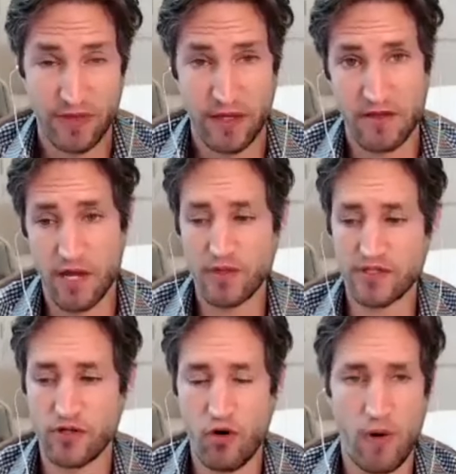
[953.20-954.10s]
there was
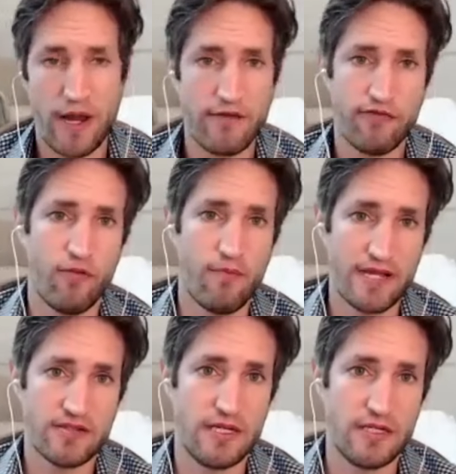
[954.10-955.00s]
no way for
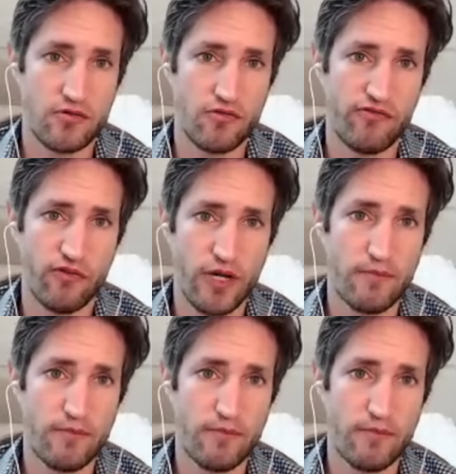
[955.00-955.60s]
Messi to fully